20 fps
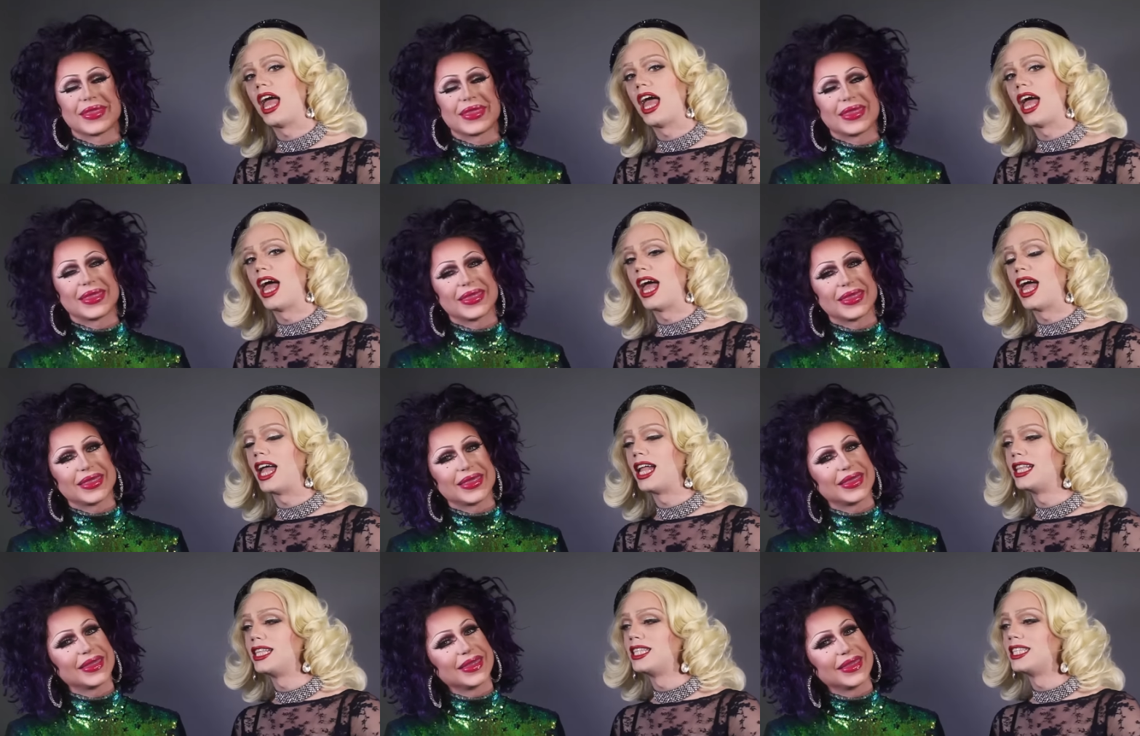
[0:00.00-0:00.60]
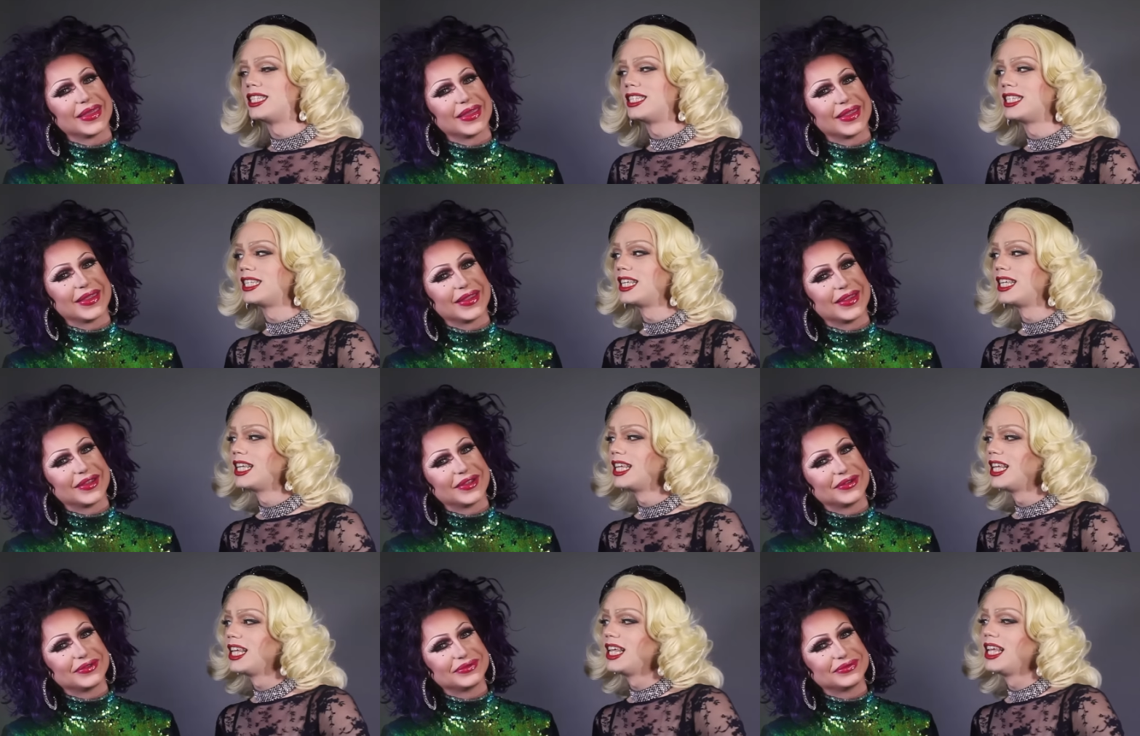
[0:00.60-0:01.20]
Speaker 1: and
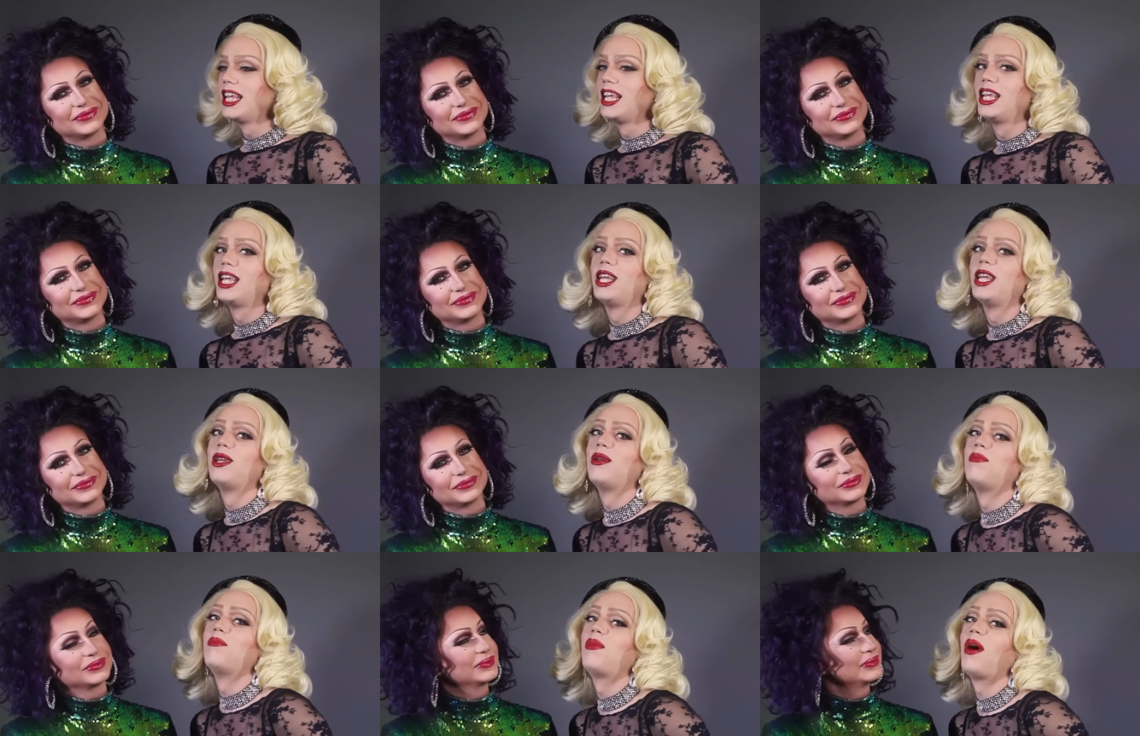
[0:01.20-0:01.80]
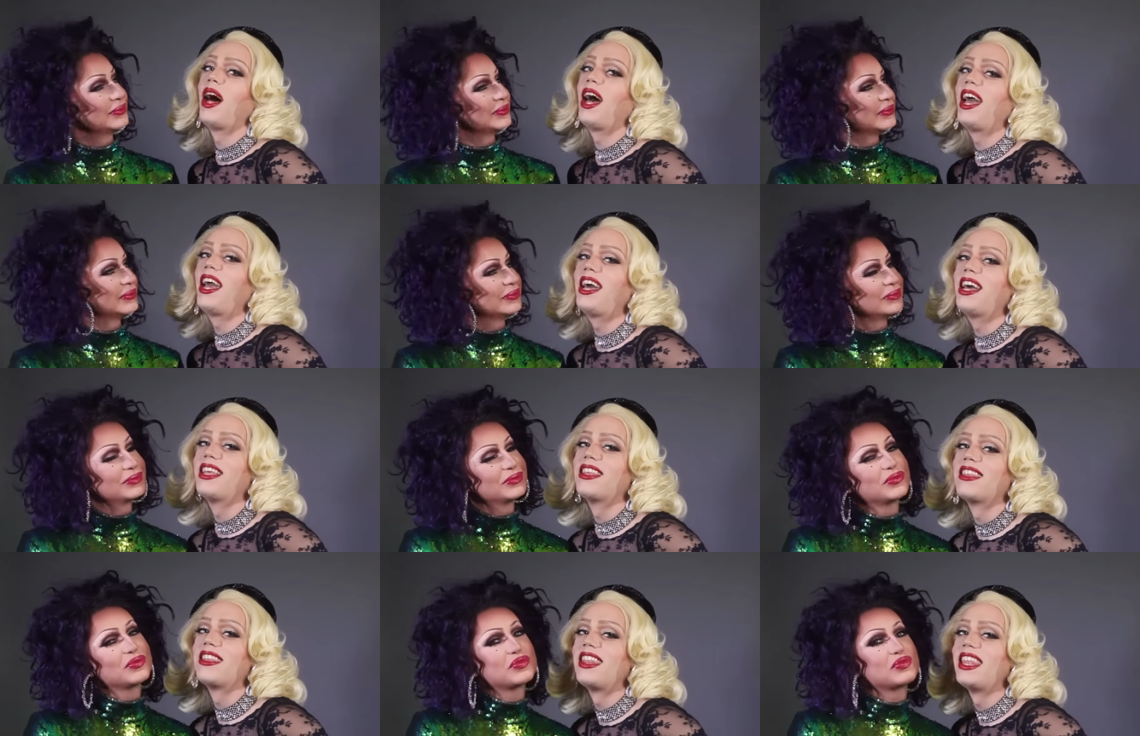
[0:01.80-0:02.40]

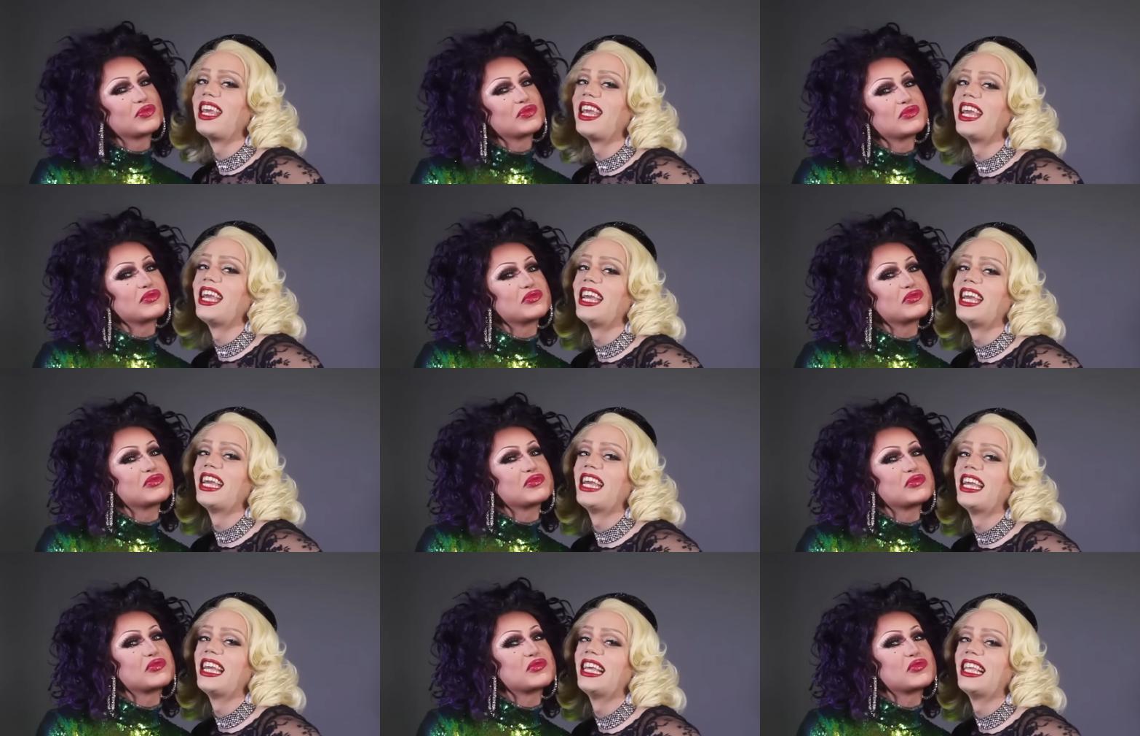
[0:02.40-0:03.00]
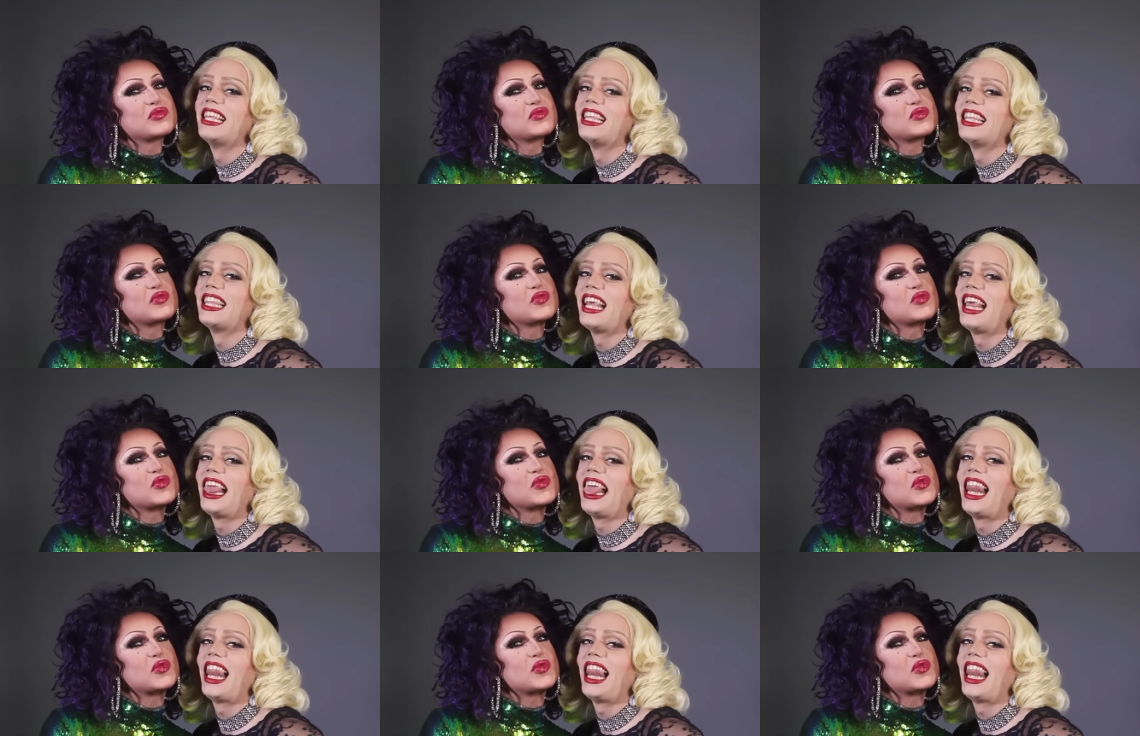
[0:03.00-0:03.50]
buy us things.